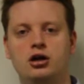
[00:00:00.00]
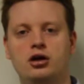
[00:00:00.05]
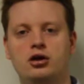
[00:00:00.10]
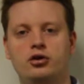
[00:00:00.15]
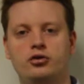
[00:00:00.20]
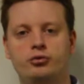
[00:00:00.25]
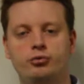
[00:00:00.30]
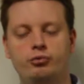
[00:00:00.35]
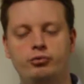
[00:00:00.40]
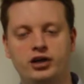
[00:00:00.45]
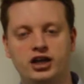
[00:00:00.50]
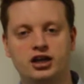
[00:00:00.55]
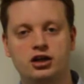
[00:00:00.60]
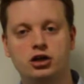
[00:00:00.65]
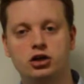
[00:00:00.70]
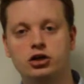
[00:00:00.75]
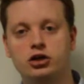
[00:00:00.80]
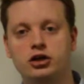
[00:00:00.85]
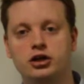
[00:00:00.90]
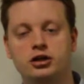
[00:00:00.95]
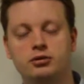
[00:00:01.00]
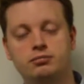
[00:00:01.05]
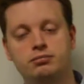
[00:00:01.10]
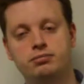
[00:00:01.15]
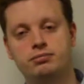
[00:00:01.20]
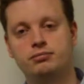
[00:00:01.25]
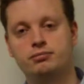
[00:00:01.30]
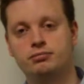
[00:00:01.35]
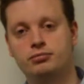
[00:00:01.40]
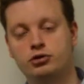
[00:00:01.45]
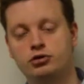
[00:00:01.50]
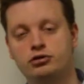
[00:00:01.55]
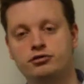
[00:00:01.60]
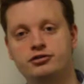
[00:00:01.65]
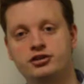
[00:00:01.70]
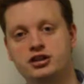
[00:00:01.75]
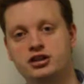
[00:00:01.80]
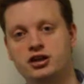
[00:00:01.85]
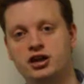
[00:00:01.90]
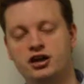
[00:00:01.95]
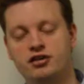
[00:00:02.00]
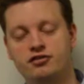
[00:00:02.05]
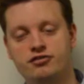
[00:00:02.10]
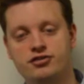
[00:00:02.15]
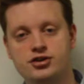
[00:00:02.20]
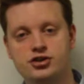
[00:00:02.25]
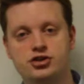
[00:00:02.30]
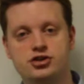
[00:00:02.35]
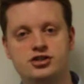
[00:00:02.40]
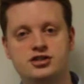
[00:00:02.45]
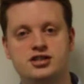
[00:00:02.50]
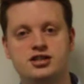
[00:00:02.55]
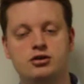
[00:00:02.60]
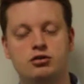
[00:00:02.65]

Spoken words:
we could improve the efficiency